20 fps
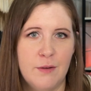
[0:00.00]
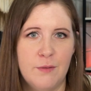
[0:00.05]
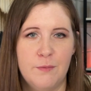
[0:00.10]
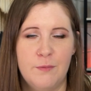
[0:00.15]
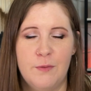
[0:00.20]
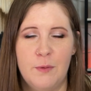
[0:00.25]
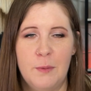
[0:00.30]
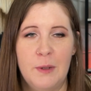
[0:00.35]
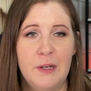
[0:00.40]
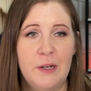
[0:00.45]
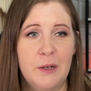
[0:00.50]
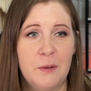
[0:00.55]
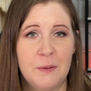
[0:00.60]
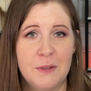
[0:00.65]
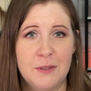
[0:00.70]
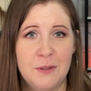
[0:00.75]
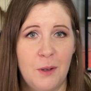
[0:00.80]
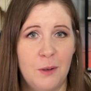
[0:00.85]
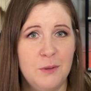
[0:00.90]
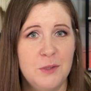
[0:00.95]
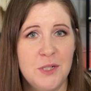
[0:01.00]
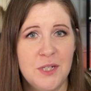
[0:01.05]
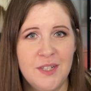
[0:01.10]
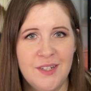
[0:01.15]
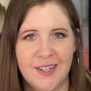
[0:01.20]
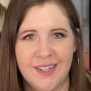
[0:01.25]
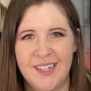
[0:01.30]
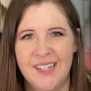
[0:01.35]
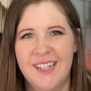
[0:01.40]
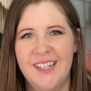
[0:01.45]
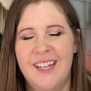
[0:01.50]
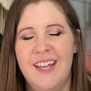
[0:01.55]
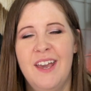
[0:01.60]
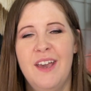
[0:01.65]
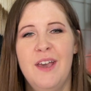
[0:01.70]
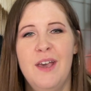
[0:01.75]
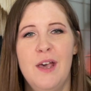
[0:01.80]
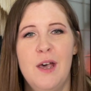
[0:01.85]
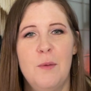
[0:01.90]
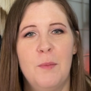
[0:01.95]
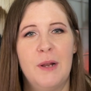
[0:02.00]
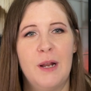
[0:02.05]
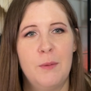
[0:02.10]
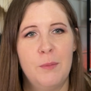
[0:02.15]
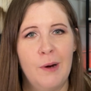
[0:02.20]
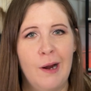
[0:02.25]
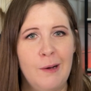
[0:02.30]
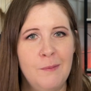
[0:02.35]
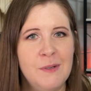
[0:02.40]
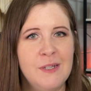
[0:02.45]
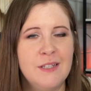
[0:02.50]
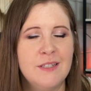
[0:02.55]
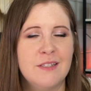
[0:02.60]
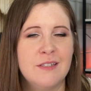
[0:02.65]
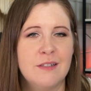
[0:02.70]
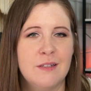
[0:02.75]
familiar with Notion, but I promise